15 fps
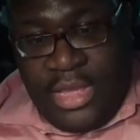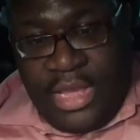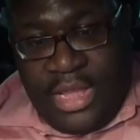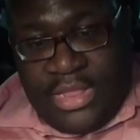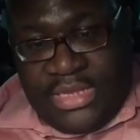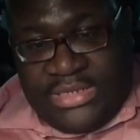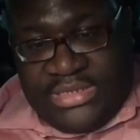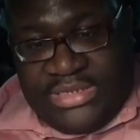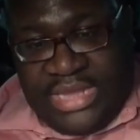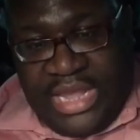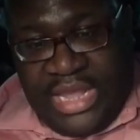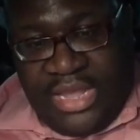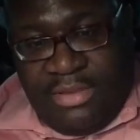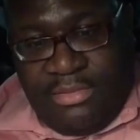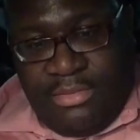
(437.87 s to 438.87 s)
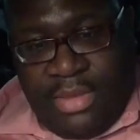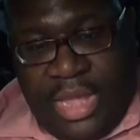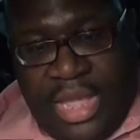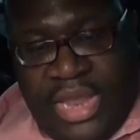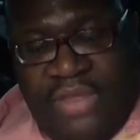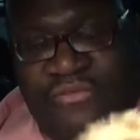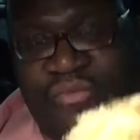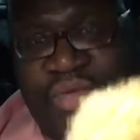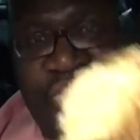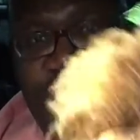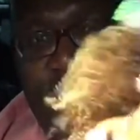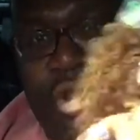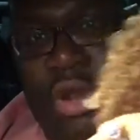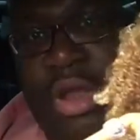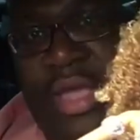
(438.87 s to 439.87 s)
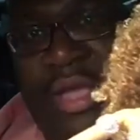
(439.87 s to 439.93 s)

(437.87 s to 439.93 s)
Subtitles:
And the same kind of with her